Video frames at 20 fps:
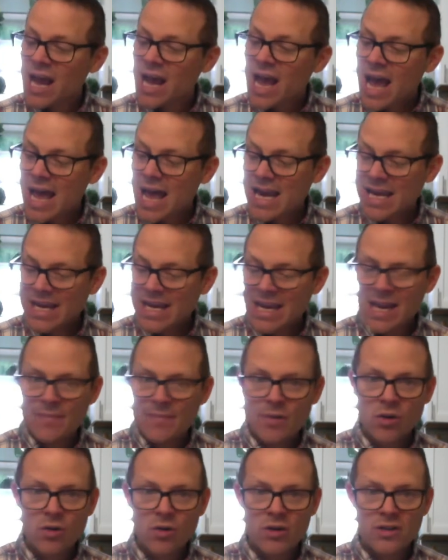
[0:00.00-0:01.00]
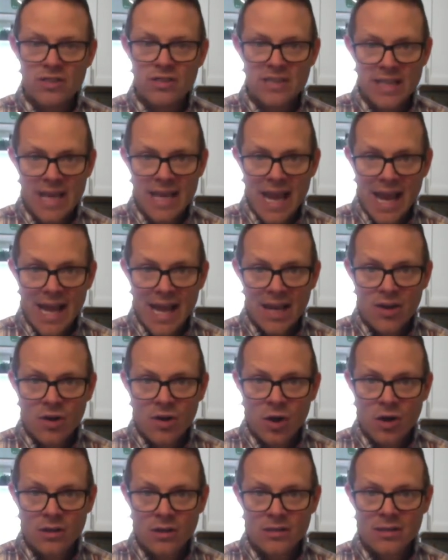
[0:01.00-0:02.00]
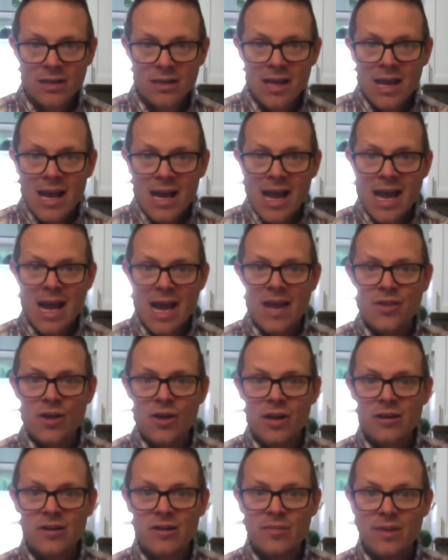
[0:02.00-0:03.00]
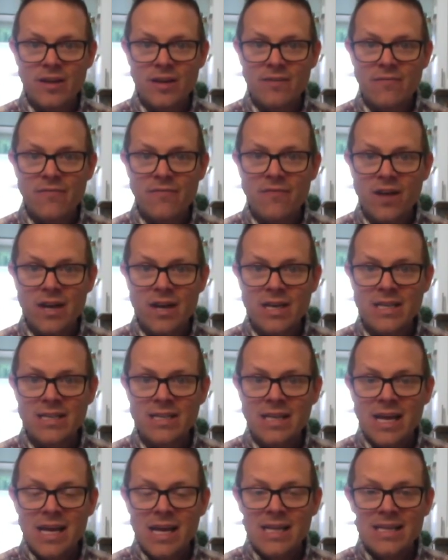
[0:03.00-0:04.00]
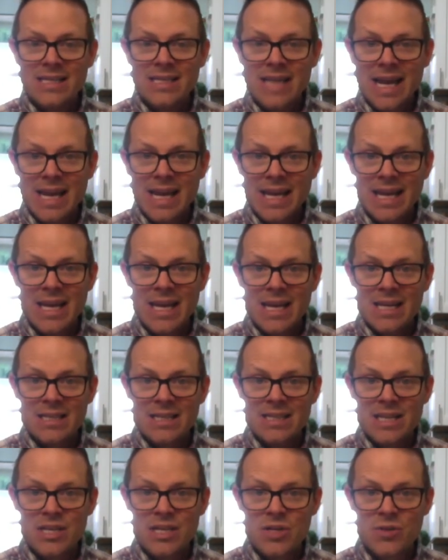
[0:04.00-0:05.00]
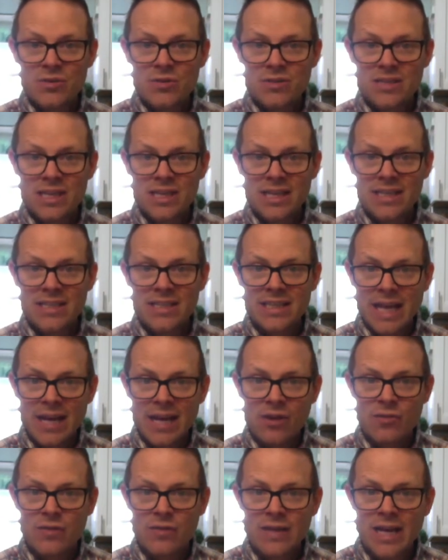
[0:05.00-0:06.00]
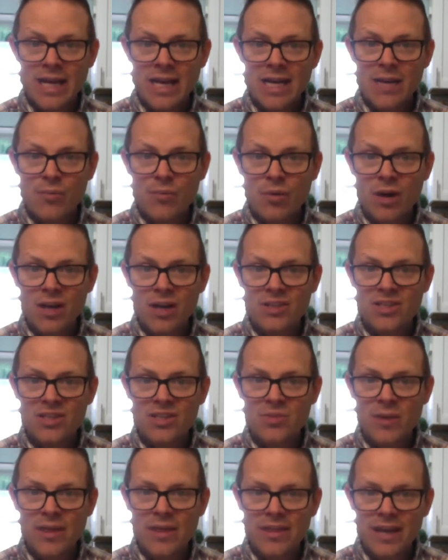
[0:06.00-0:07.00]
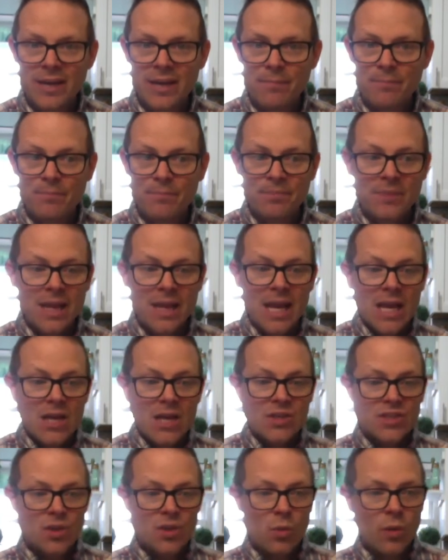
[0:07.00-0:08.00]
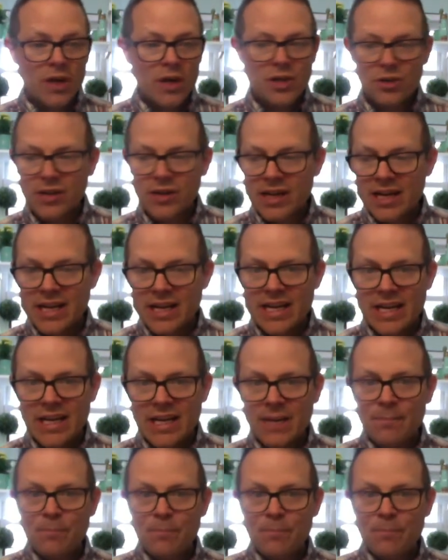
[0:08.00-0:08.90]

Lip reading: and I came across the egg carton, and I thought it would be a fun day to use this and create a project with it. So what you're going to need